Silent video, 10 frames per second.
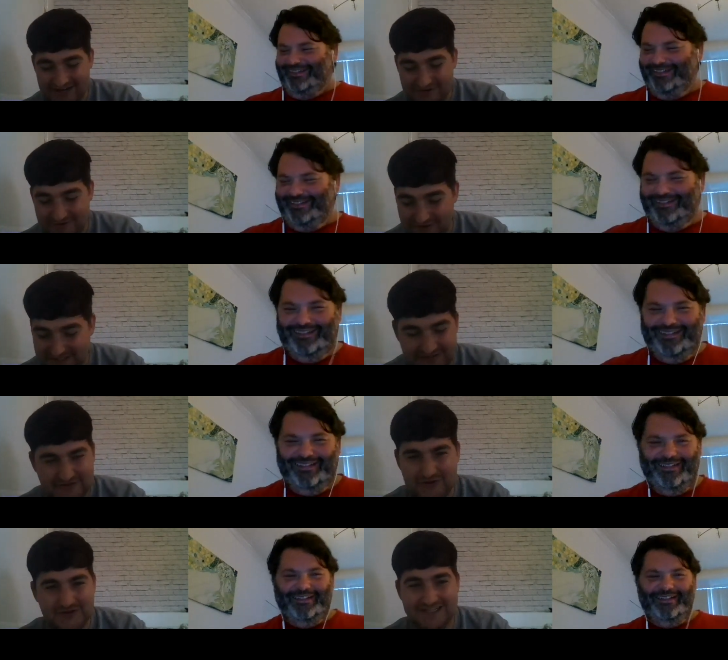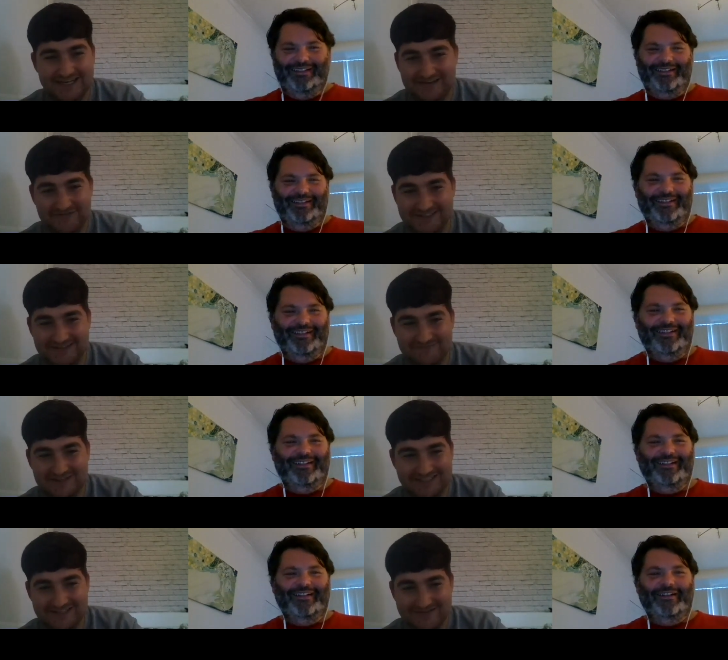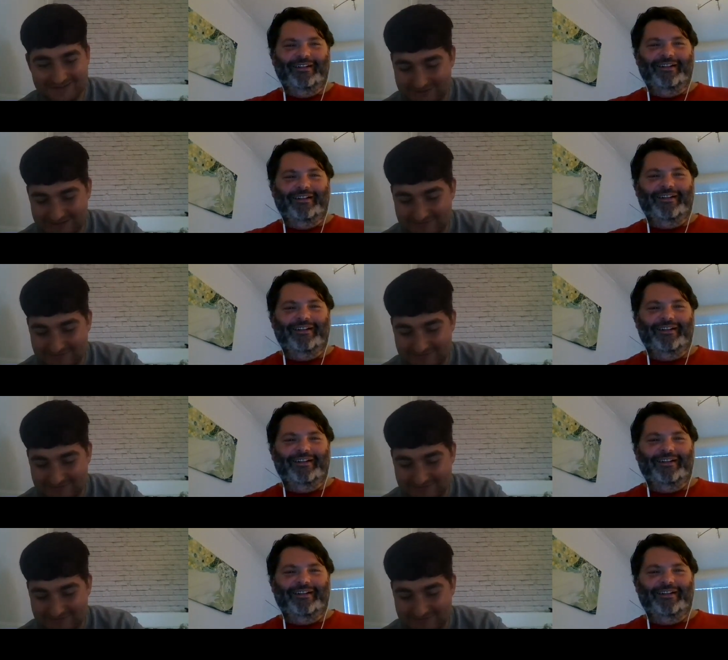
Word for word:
Speaker 1: we must have new staff or something because I don't know where the